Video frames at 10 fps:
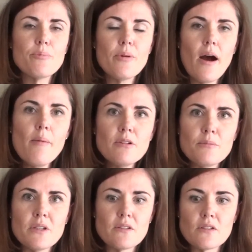The
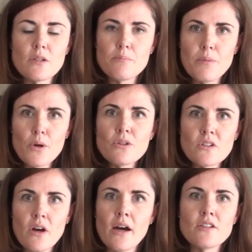problem is that both
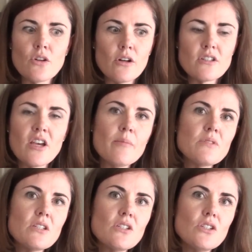sides are
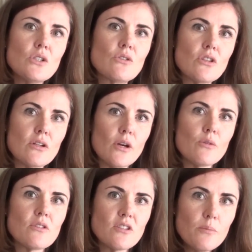attempting to use their
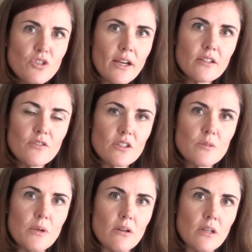own subjective
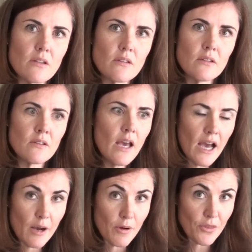experiences
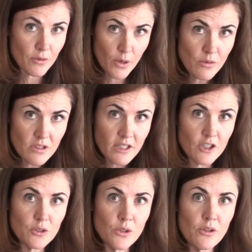about their own
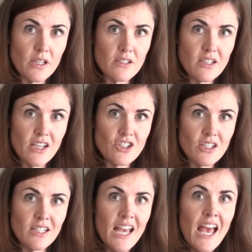sexual
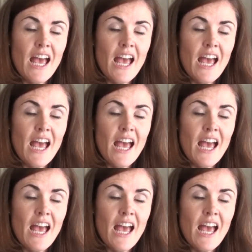orientation